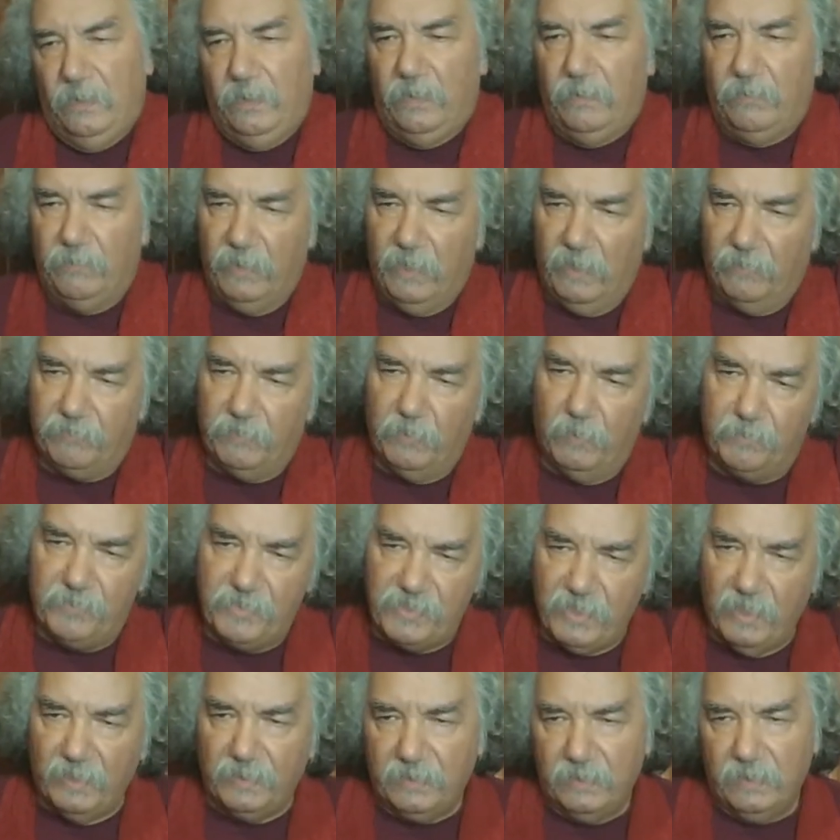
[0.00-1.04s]
And we have to
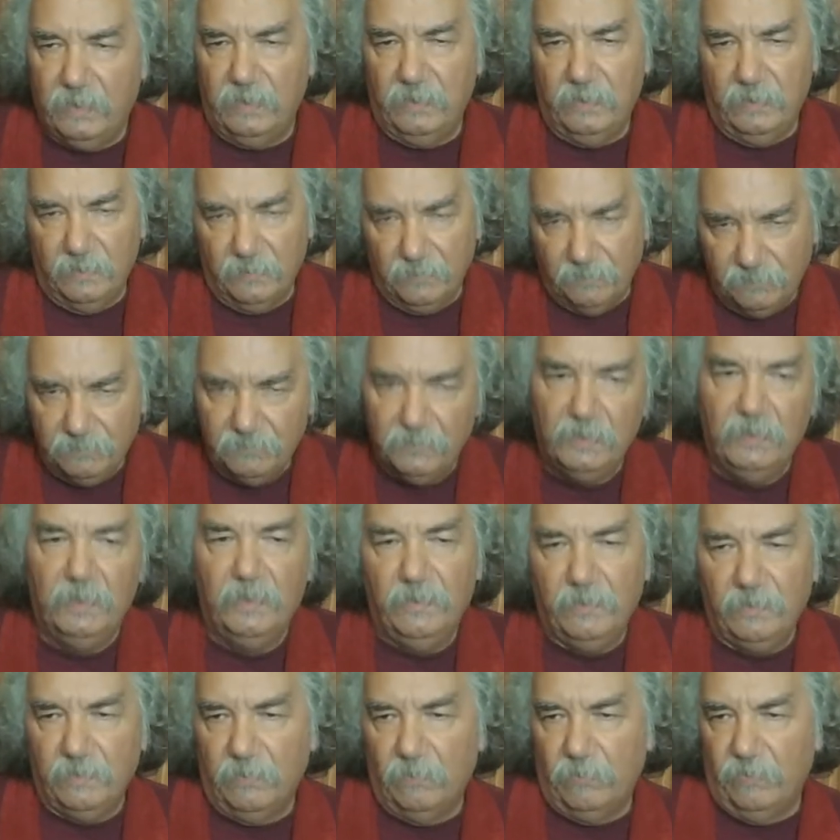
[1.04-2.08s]
upset the, uh,
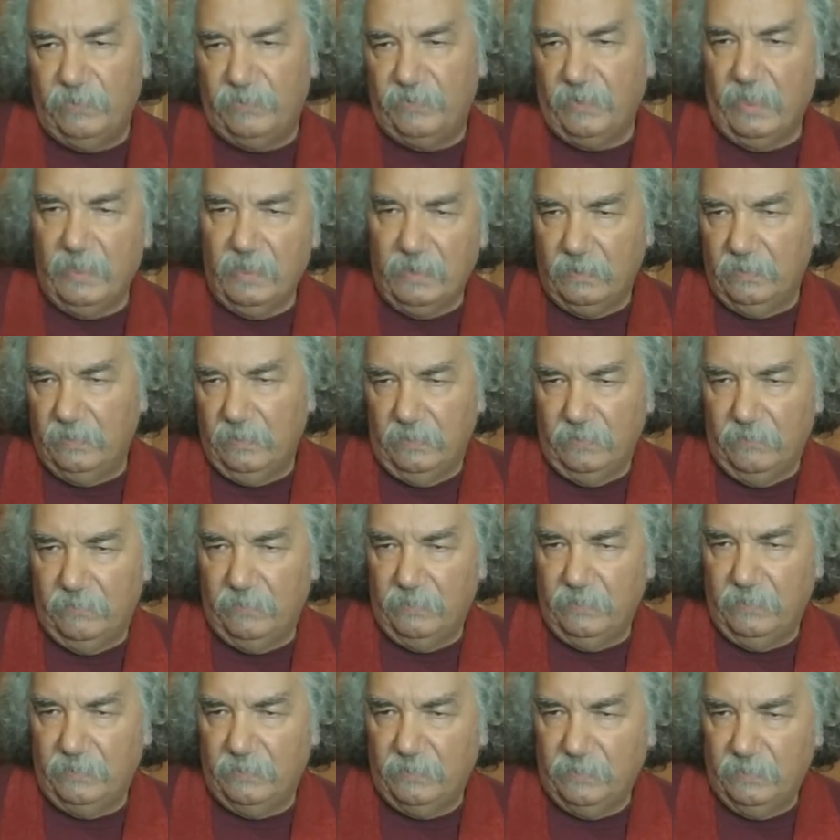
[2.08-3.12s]
the recycling of
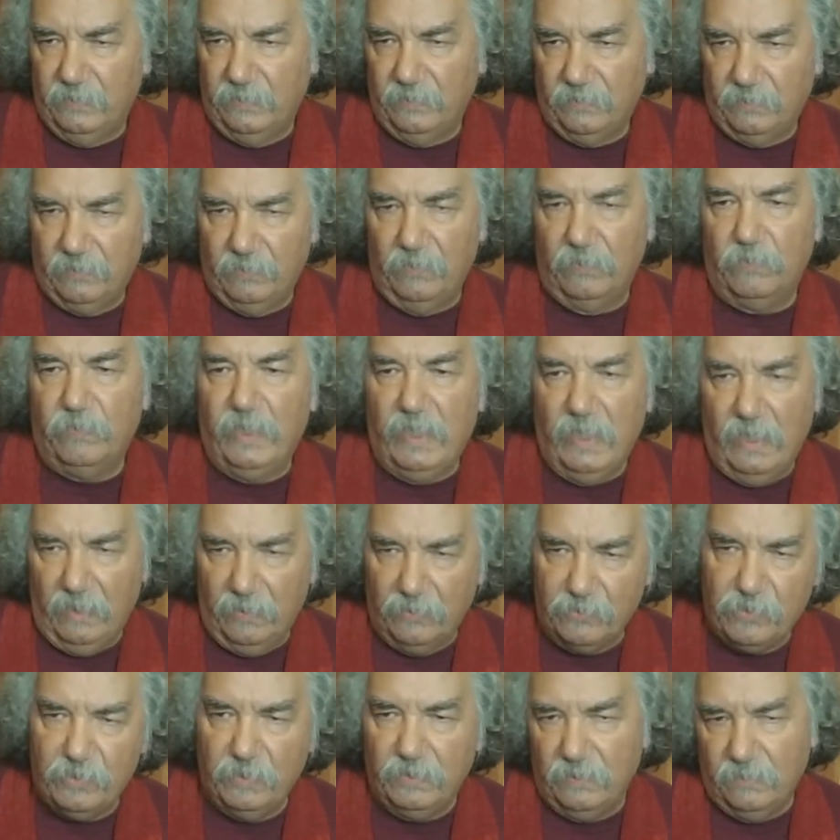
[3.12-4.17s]
these things, or the
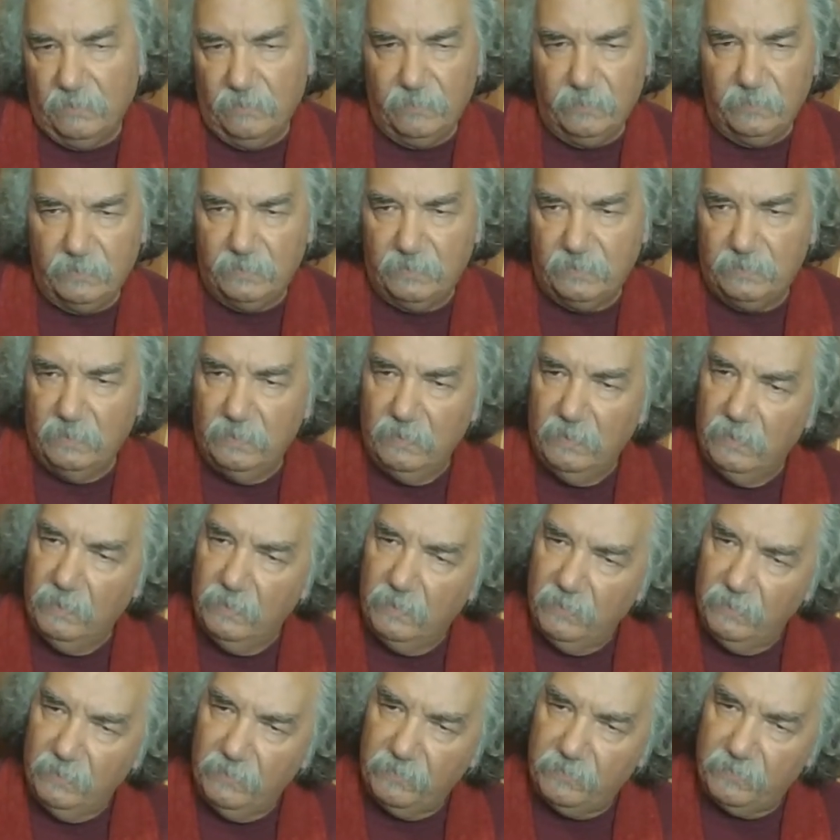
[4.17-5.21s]
rehashing of this
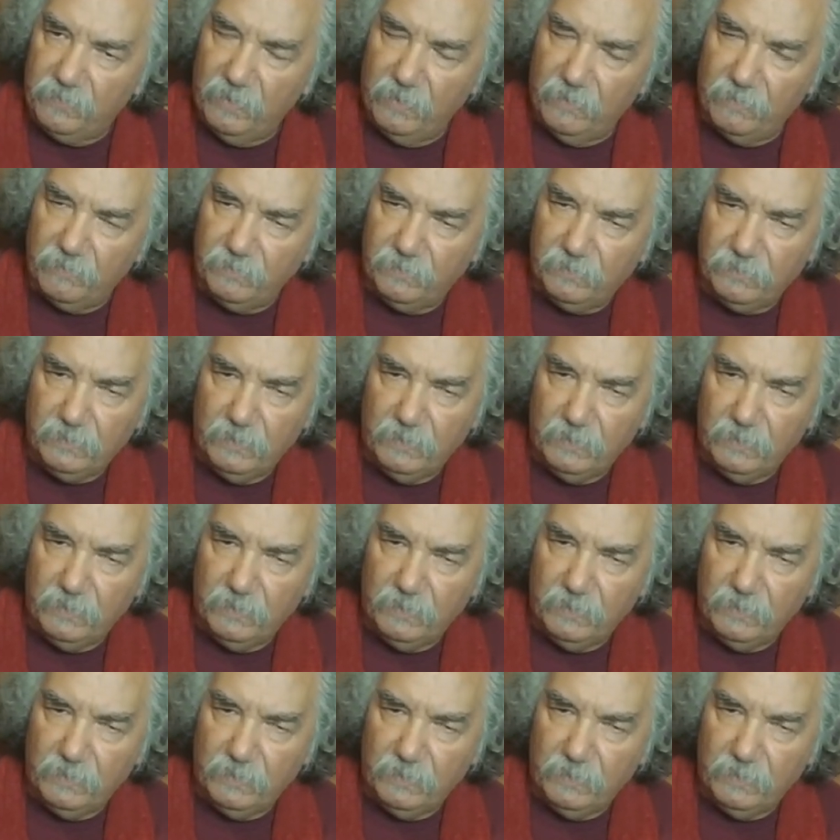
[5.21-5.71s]
stuff.